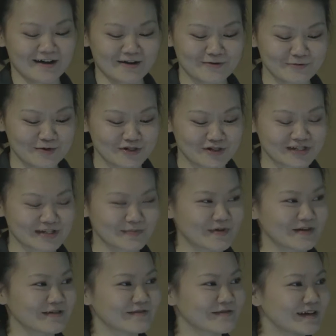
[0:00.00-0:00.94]
which is a
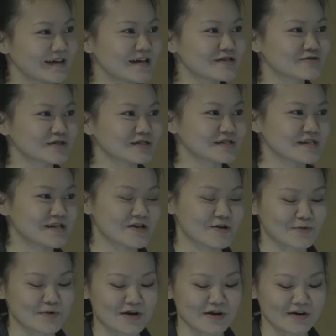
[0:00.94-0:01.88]
bit of an interesting
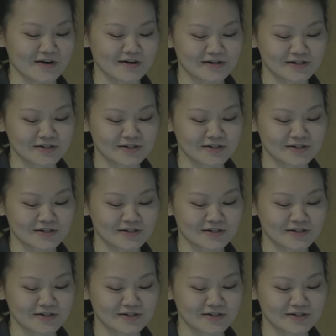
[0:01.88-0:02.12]
career